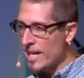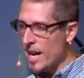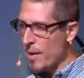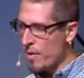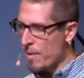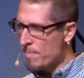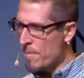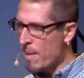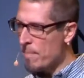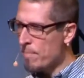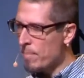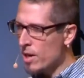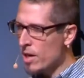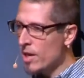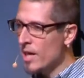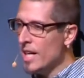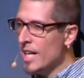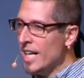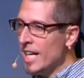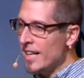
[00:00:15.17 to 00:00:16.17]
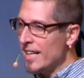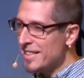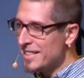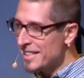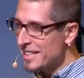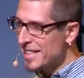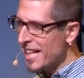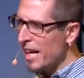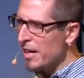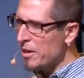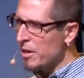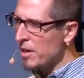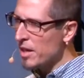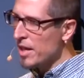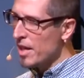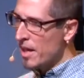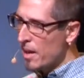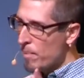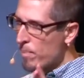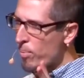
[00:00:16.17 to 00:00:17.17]
Now, remember, this entire
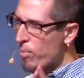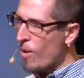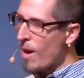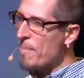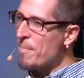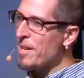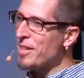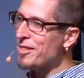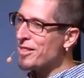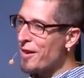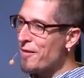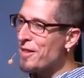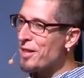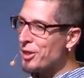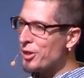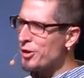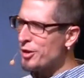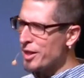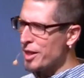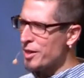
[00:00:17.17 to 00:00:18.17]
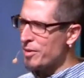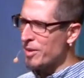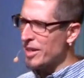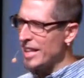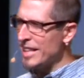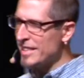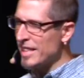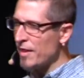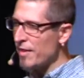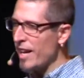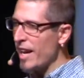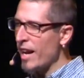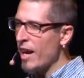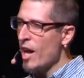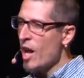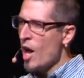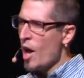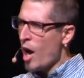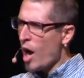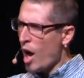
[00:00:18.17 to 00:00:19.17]
premise of this series is
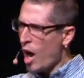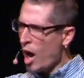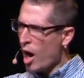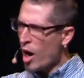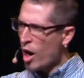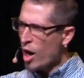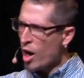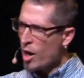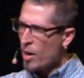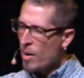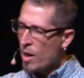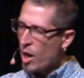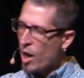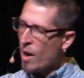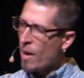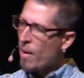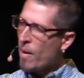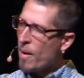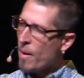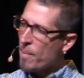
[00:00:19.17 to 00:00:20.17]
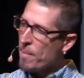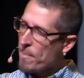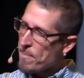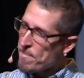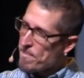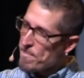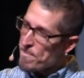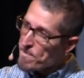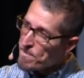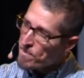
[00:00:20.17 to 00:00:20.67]
that our um,